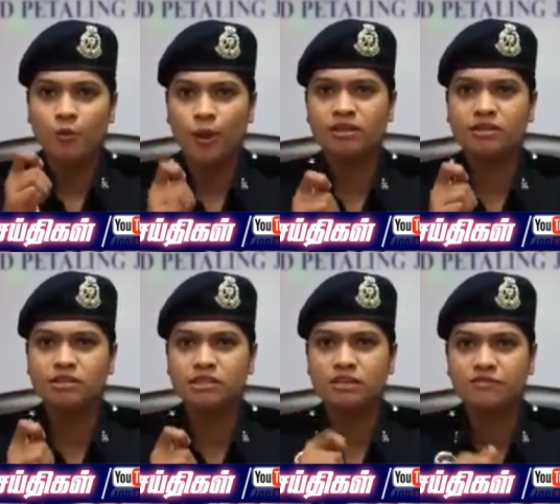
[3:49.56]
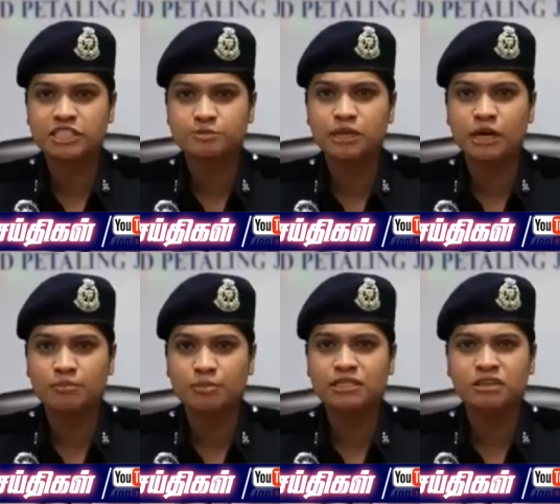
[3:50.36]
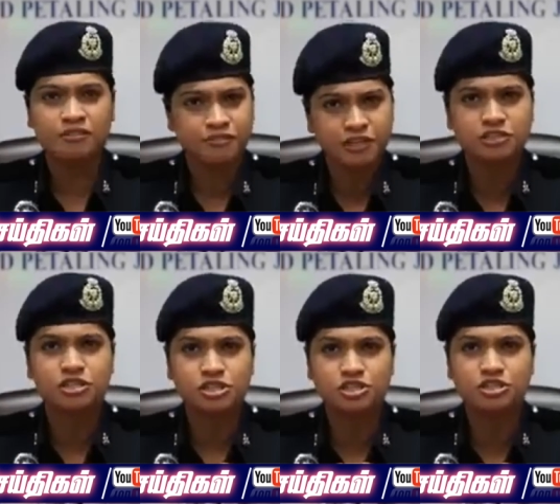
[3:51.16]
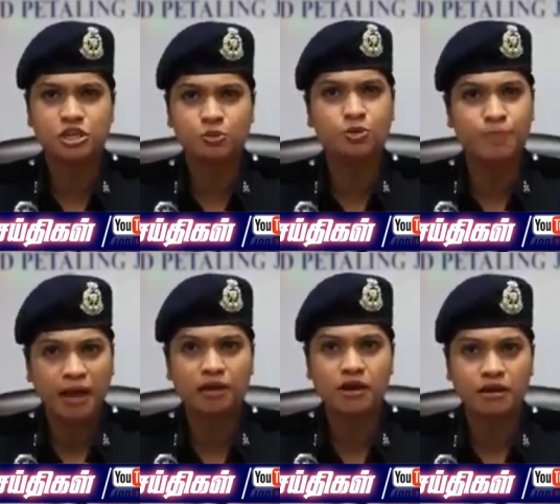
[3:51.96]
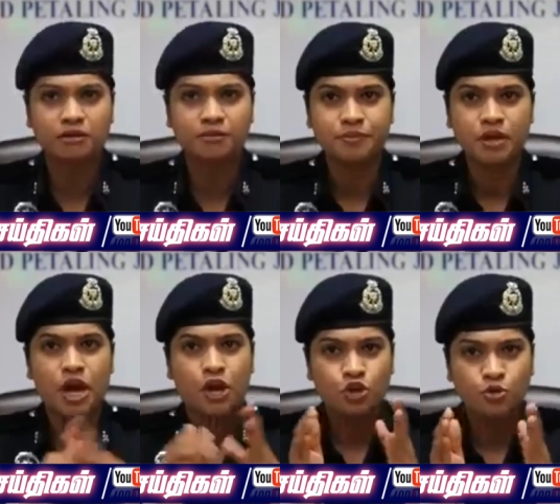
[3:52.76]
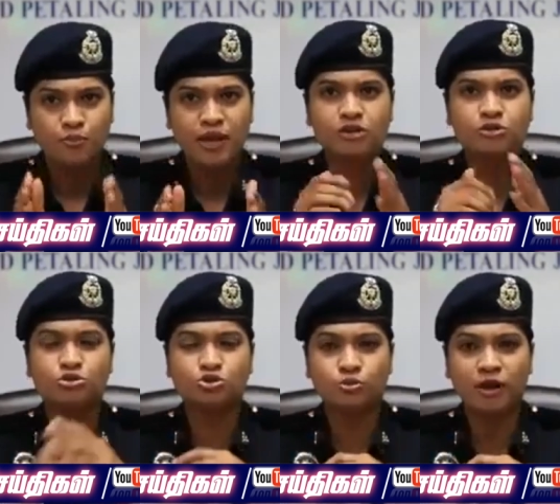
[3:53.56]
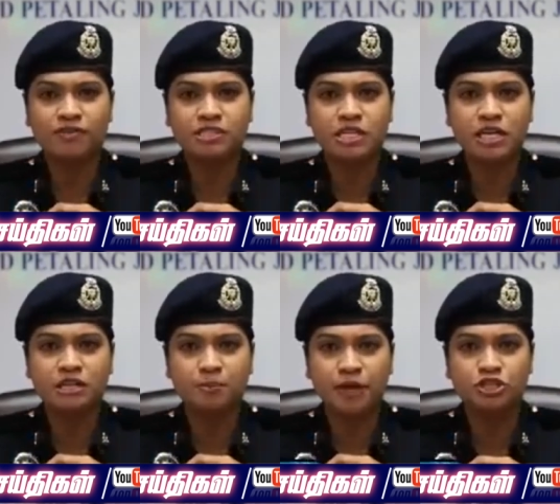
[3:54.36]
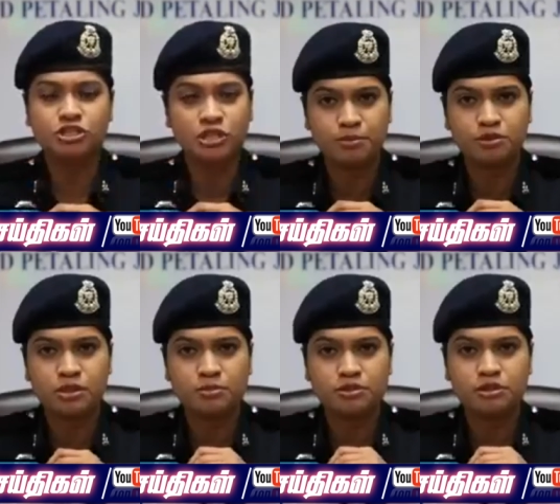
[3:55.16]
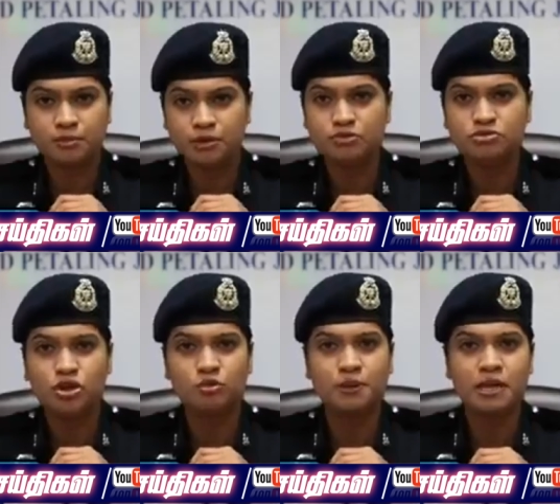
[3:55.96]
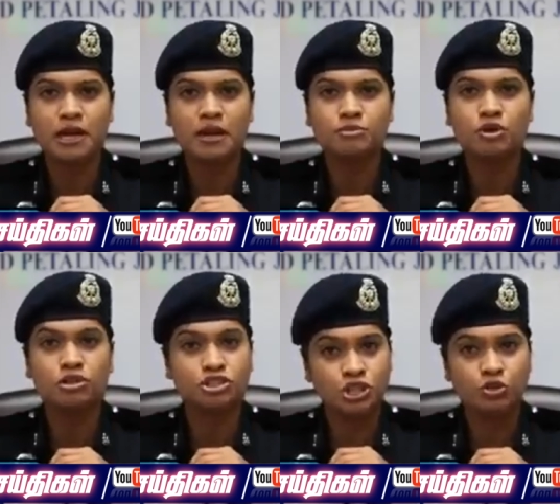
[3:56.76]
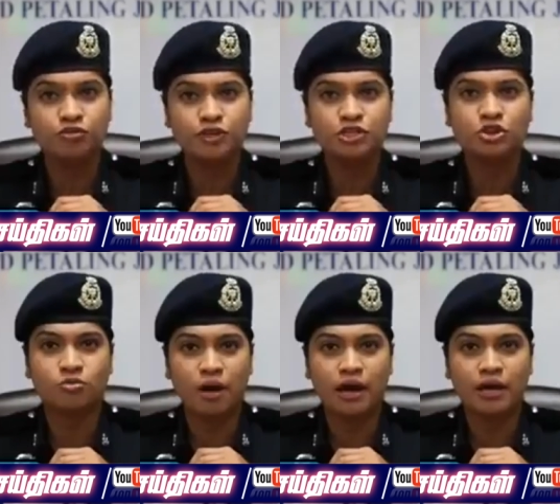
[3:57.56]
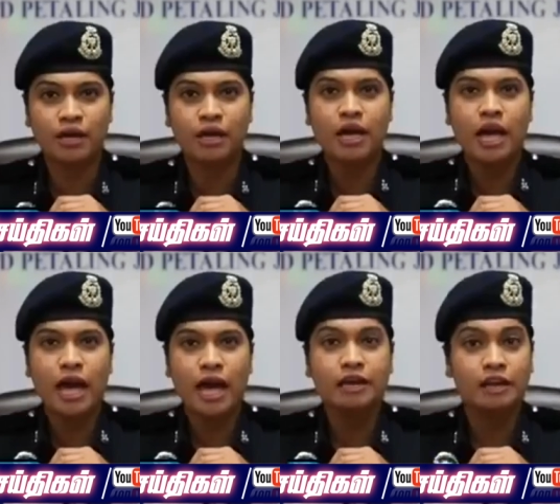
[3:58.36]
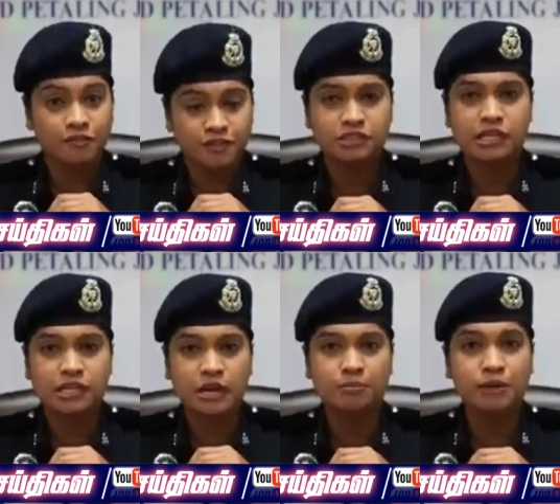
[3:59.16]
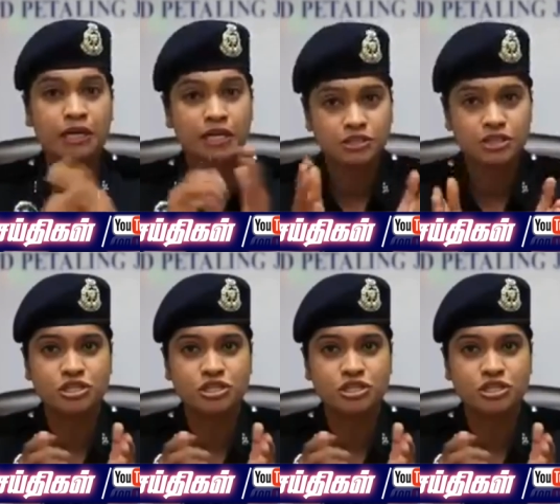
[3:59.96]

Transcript: whether these investment companies are first registered with Bank Negara. You may do so by visiting the page www.bnm.gov.my, and if the said company is